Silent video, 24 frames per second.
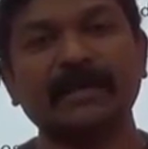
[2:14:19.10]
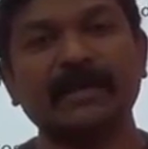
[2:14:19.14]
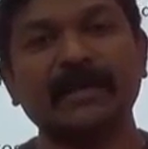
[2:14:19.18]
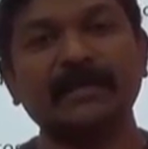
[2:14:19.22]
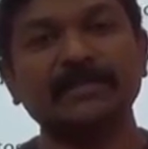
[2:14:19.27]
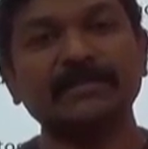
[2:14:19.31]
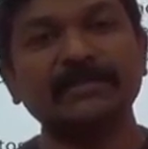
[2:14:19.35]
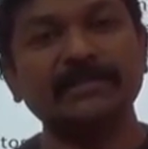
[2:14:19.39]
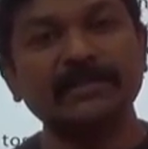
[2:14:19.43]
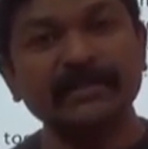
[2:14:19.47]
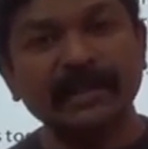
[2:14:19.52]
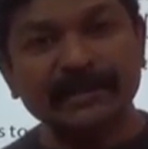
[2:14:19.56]

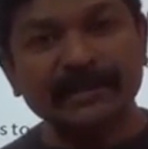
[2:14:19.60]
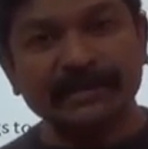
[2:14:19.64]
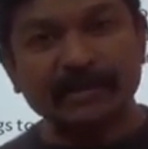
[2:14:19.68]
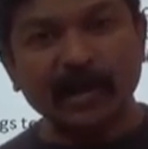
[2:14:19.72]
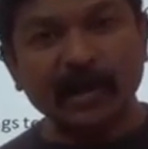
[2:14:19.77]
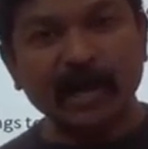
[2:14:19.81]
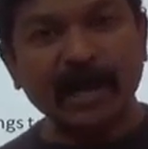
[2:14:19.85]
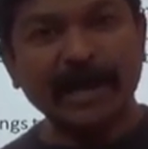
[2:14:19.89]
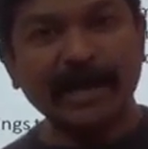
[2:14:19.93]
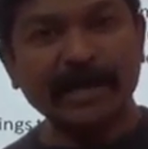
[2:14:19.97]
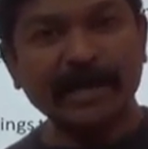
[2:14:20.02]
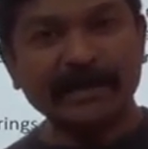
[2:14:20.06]
Just
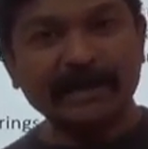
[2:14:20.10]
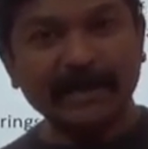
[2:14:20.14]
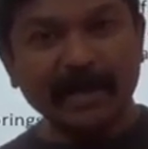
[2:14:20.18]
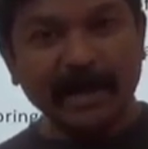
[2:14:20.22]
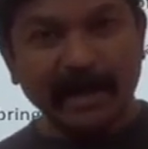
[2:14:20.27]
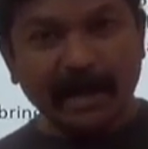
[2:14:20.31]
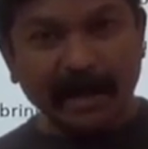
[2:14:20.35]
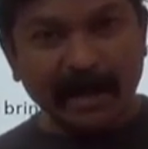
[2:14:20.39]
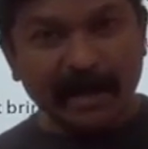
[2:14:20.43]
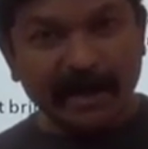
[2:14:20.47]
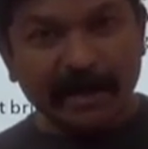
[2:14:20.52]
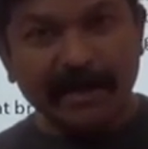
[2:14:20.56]
like the
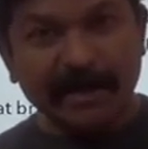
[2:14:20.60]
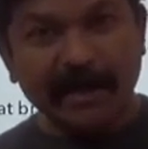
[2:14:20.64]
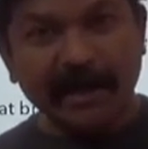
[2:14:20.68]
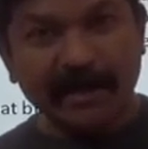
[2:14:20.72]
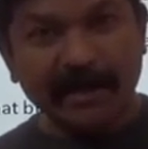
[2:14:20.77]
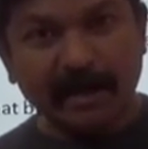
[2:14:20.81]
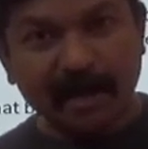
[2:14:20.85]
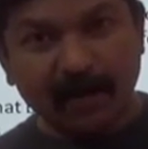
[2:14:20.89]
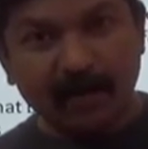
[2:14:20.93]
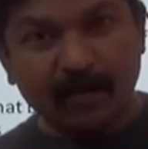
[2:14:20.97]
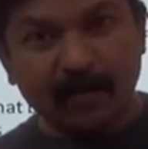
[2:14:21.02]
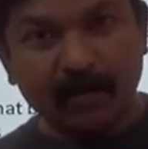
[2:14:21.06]
Red
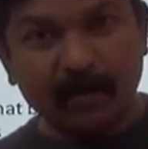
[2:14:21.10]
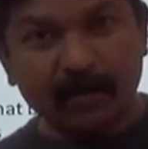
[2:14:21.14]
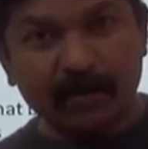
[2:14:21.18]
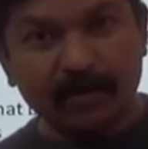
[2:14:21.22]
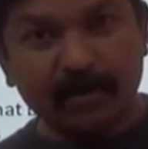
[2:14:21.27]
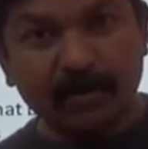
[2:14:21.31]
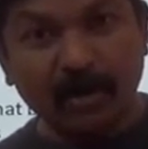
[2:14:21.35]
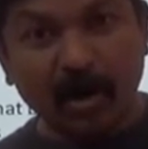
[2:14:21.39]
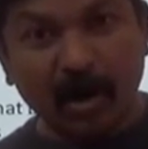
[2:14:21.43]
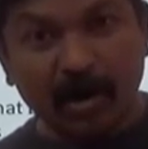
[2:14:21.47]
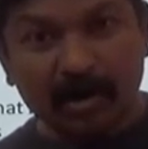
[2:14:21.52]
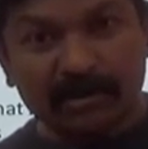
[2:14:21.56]
Data
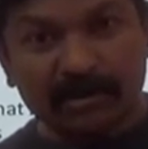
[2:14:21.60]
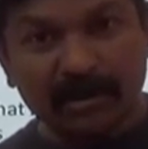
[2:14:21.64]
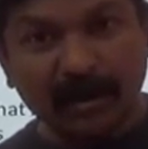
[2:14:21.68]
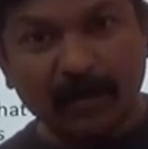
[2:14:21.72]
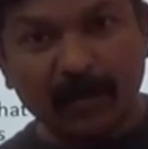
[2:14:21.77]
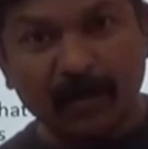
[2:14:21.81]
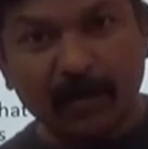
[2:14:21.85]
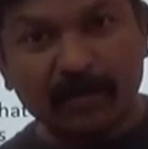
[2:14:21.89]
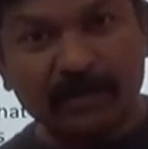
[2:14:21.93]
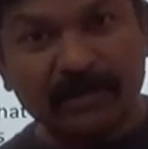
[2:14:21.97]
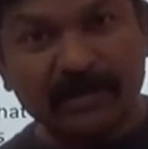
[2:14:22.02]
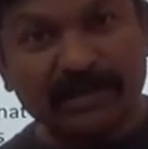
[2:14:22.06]
Book talks
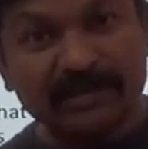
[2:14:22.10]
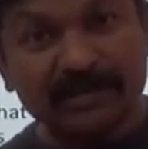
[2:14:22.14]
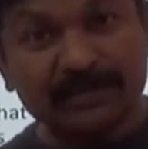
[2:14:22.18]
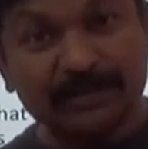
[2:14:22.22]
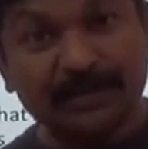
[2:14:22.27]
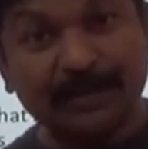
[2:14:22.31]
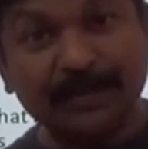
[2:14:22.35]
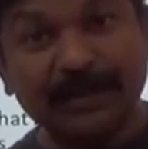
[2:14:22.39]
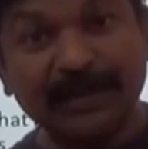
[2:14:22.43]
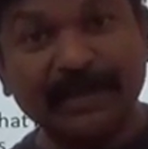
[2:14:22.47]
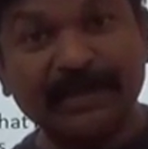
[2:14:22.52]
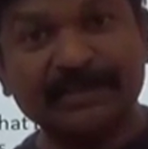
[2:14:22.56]
about the
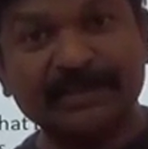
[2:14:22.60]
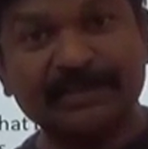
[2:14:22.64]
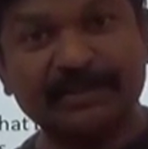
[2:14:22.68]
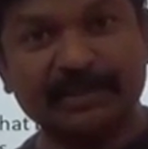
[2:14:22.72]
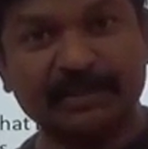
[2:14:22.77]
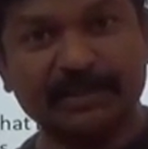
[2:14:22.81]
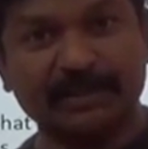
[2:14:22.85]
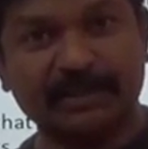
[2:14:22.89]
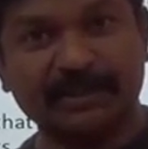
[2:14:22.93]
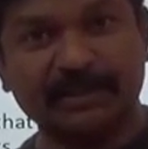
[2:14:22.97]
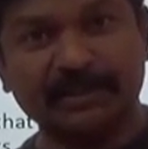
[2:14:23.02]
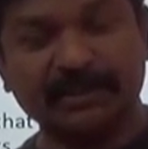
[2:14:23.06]

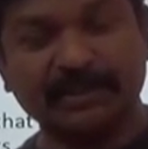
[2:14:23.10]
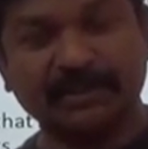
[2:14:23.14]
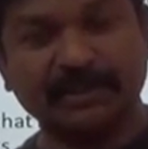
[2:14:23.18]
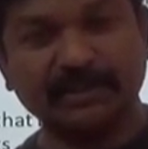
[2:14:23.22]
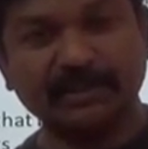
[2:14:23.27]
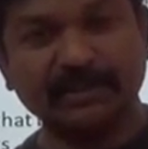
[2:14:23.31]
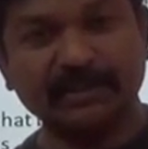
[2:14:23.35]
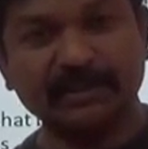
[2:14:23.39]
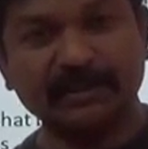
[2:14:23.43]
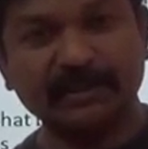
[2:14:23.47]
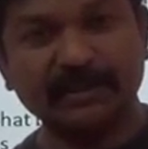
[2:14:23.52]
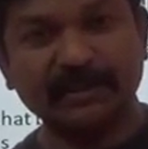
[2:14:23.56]
species
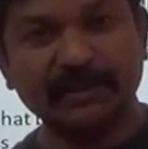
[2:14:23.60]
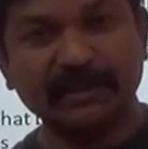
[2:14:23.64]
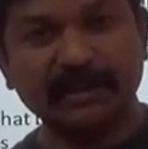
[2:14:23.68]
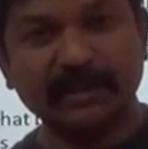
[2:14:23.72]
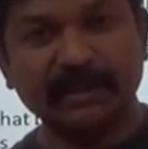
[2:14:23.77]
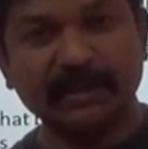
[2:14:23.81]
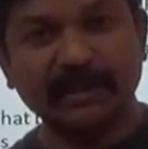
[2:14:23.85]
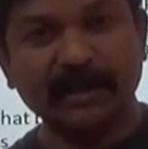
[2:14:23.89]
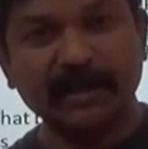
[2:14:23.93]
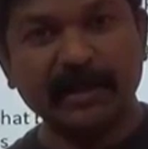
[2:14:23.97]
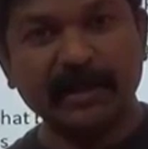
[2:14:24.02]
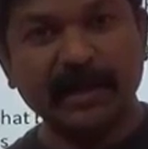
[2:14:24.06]

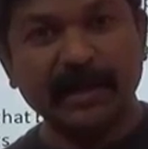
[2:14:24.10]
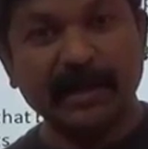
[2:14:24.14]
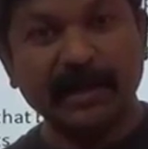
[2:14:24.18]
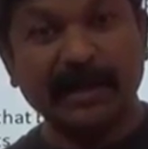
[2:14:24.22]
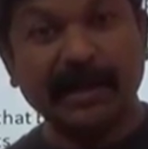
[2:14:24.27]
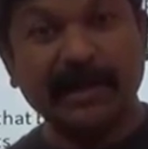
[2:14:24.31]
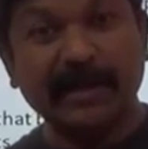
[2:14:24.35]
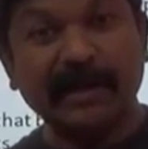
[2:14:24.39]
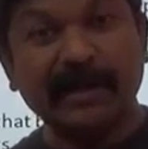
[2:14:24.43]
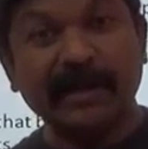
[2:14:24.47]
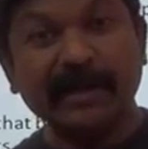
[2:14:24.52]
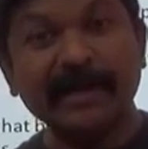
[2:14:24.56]

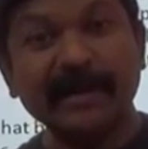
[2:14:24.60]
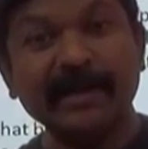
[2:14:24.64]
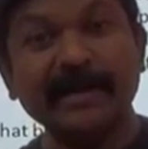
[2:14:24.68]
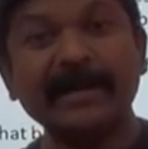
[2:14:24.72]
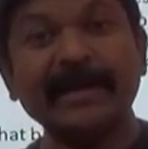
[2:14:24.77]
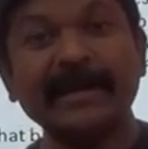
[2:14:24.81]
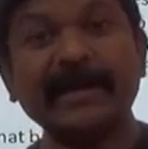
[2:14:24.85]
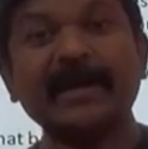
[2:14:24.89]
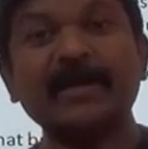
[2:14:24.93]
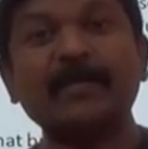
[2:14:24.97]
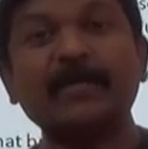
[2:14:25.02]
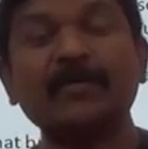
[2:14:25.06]
Green
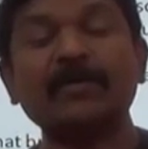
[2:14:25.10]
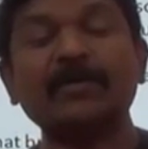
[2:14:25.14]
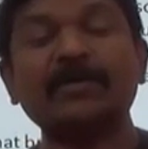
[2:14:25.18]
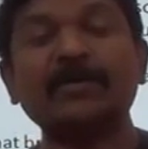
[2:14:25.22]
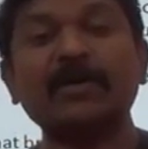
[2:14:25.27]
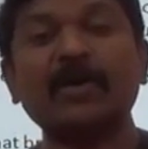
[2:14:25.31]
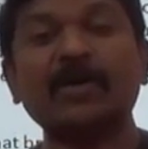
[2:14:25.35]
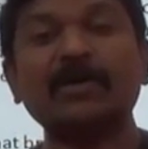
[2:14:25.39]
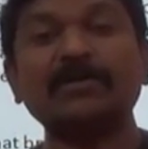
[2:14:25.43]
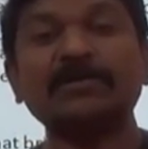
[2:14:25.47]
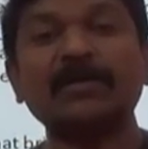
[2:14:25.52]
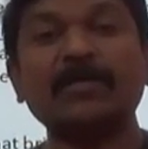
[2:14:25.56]
Data Book
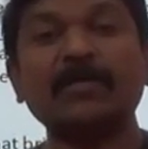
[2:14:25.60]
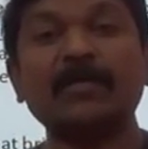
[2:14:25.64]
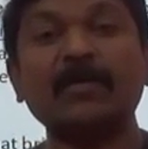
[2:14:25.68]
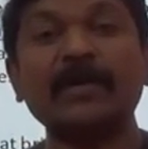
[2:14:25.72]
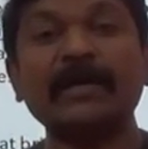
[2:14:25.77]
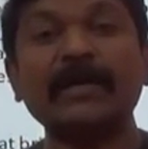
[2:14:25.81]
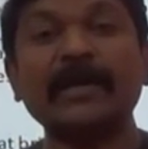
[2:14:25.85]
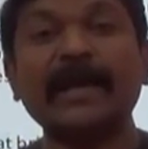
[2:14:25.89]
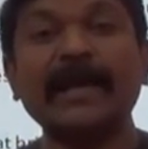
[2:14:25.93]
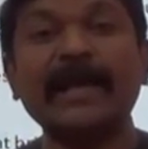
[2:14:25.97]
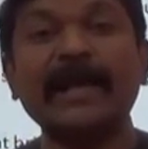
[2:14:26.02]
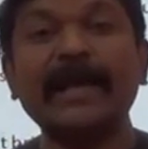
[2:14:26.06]
talks about
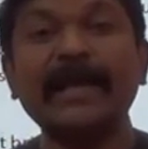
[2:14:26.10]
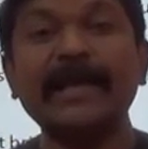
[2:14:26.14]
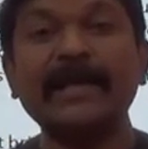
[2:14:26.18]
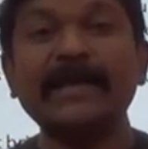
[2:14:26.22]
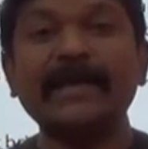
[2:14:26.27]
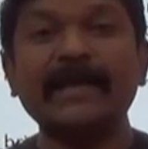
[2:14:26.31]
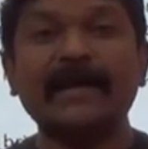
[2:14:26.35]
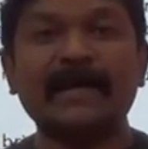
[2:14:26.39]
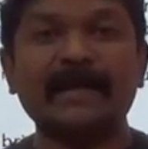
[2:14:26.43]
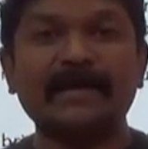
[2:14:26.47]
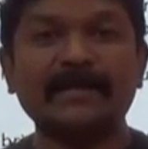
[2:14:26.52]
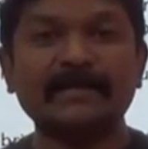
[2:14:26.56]

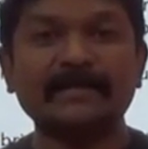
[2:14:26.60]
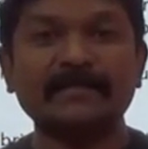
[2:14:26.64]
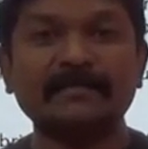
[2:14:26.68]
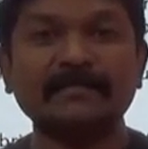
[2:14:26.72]
area.